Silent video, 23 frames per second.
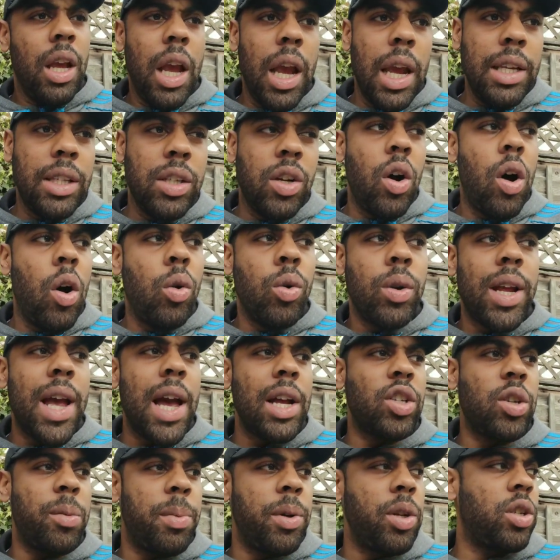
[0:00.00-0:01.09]
he's got all the
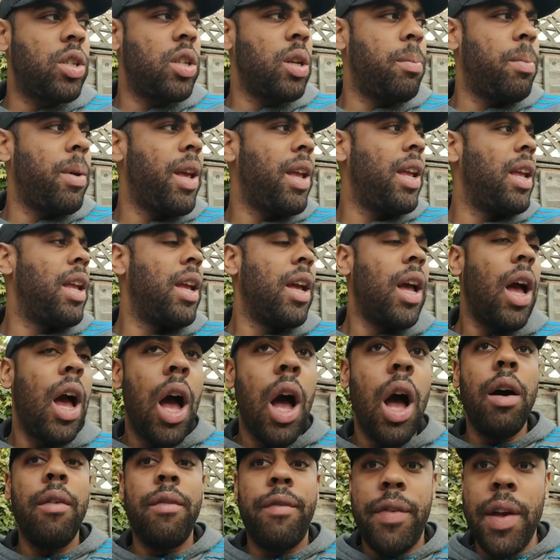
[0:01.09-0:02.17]
attributes to be
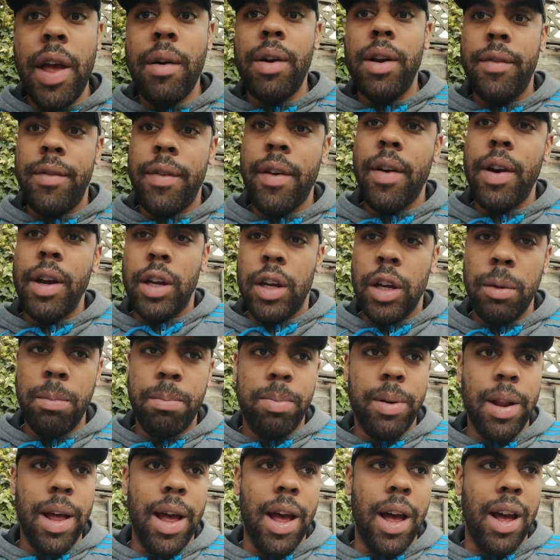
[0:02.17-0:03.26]
a very, very
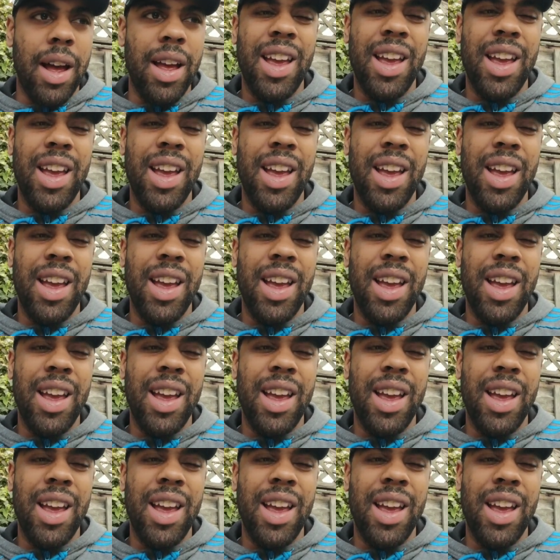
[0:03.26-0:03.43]
good player.